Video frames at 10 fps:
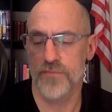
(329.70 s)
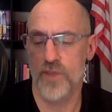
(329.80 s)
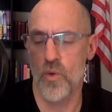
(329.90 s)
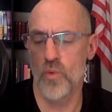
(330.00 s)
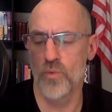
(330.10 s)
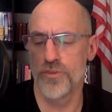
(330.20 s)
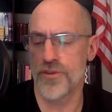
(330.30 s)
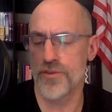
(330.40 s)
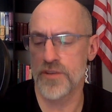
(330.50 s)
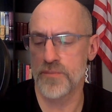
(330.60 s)
Old
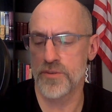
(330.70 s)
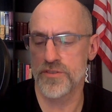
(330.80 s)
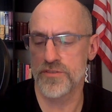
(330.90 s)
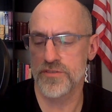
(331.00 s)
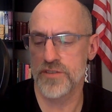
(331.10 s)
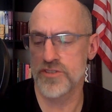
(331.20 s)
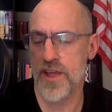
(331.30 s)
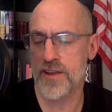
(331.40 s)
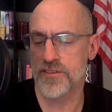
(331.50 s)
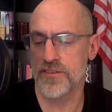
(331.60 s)
dirty puss,
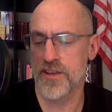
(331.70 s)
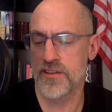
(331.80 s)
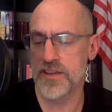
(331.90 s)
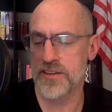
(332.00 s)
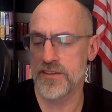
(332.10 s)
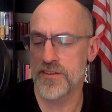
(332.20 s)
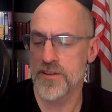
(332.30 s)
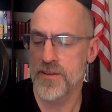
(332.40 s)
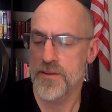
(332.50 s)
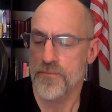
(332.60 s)
ejaculated
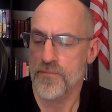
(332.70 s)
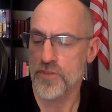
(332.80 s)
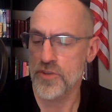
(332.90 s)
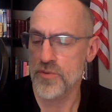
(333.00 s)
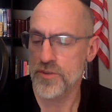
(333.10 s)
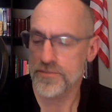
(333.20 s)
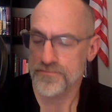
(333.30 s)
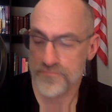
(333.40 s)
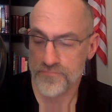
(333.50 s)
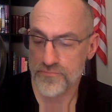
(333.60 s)
Duke.
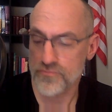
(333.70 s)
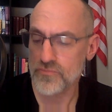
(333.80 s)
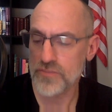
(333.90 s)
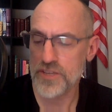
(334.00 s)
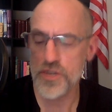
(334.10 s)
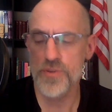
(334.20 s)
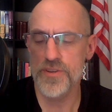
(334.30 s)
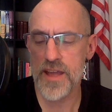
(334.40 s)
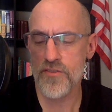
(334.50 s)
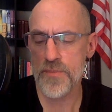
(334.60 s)
You'd
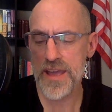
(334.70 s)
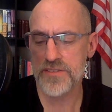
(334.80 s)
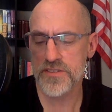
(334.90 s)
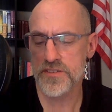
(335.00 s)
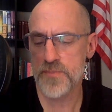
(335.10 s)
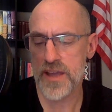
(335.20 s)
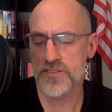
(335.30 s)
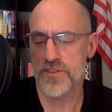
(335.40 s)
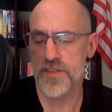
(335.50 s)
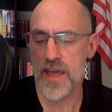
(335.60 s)
never pass
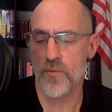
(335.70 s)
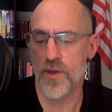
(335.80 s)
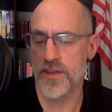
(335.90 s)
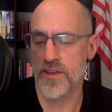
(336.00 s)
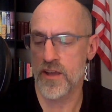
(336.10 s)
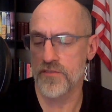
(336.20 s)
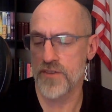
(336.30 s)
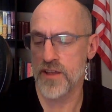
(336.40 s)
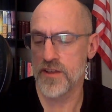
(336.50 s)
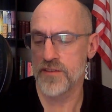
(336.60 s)
inspection that way, young
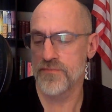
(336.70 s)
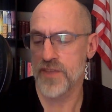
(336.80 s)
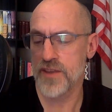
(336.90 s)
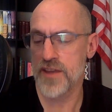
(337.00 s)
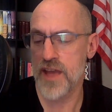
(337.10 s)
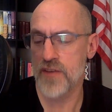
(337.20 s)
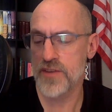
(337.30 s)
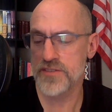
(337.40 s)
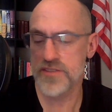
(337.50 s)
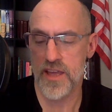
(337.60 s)
fella. And now,
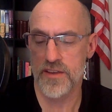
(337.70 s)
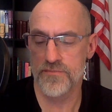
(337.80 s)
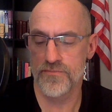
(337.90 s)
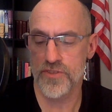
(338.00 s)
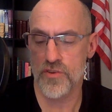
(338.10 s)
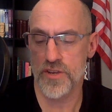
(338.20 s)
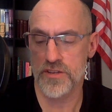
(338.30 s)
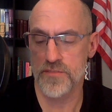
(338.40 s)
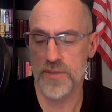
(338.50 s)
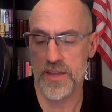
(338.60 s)
he said,
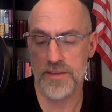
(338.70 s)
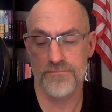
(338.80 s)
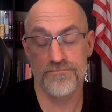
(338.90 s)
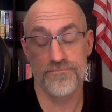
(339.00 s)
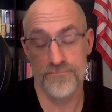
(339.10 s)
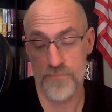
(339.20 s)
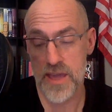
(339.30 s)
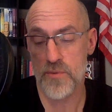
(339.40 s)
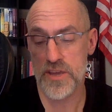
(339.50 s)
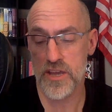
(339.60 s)
turning to me,
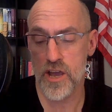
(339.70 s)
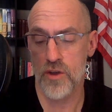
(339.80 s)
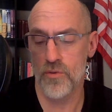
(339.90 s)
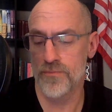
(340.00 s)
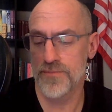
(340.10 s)
may we go?